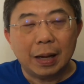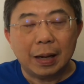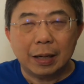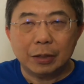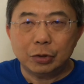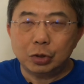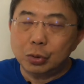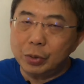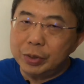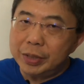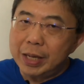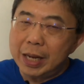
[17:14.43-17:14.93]

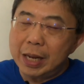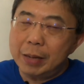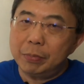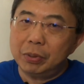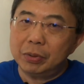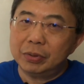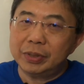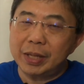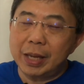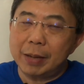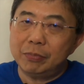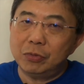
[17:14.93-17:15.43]
to
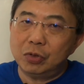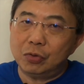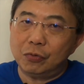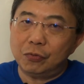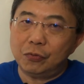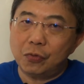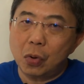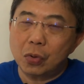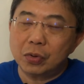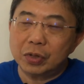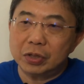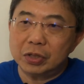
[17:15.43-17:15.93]
enable them to
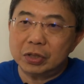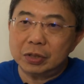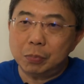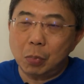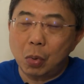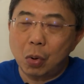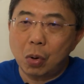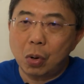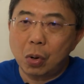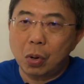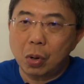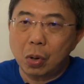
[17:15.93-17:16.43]
focus
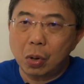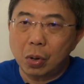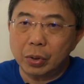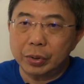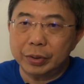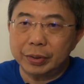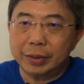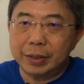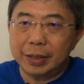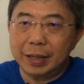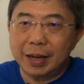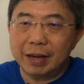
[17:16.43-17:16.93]
more
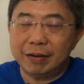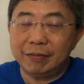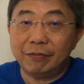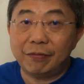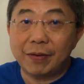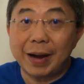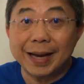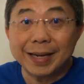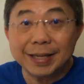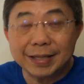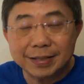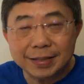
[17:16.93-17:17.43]
on
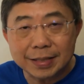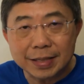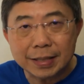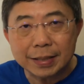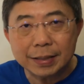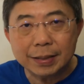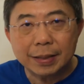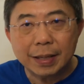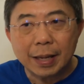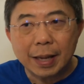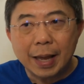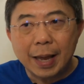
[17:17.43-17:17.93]

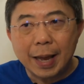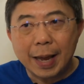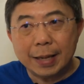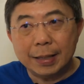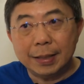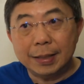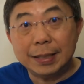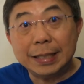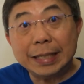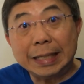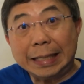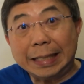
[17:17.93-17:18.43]
advising
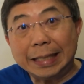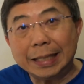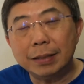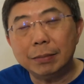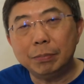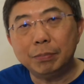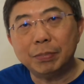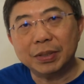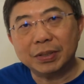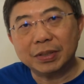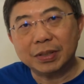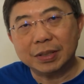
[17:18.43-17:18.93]
and
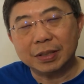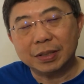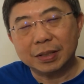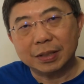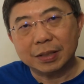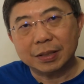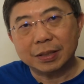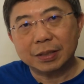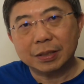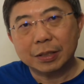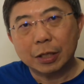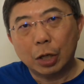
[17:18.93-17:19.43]
leading
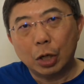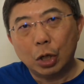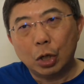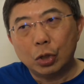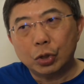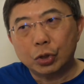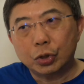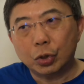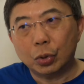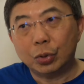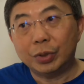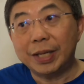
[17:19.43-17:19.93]
businesses
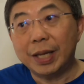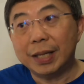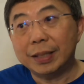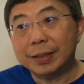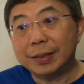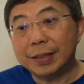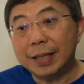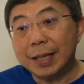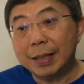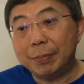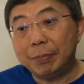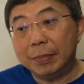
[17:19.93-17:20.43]
so
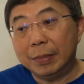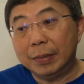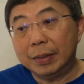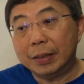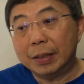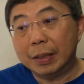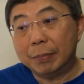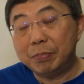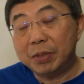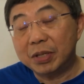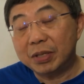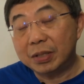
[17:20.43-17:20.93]
that the
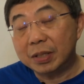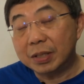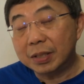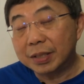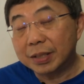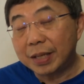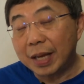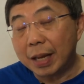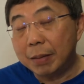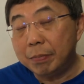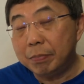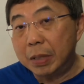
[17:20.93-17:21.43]

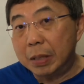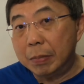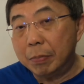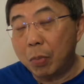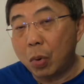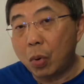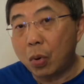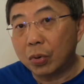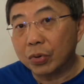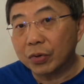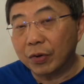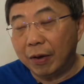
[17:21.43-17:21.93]
business can be
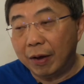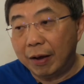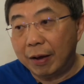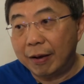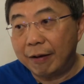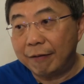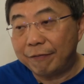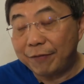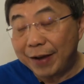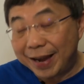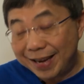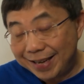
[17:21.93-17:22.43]
more
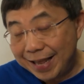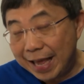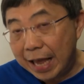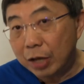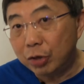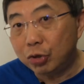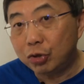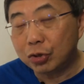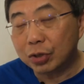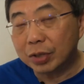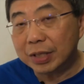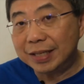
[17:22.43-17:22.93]

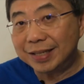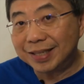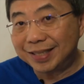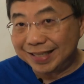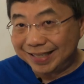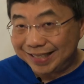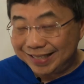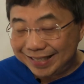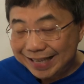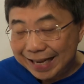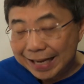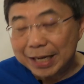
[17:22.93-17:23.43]
financially
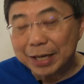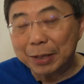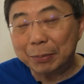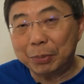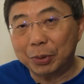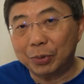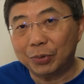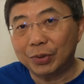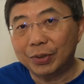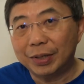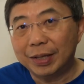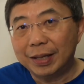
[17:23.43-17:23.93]

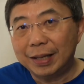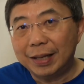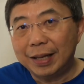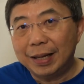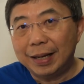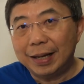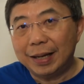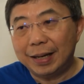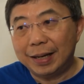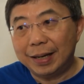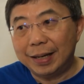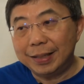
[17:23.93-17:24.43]
sustainable
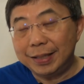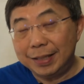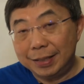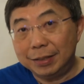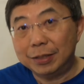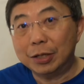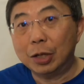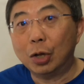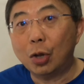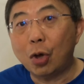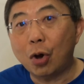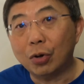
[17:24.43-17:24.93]

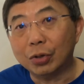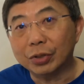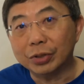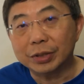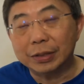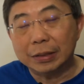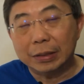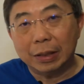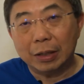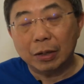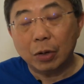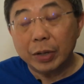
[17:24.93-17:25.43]
in the
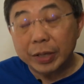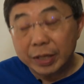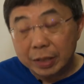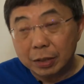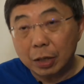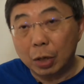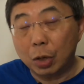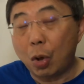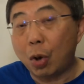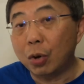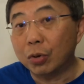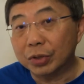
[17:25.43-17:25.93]

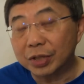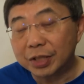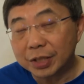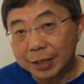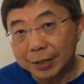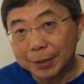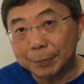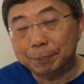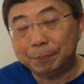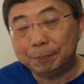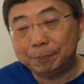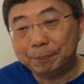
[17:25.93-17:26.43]
long term.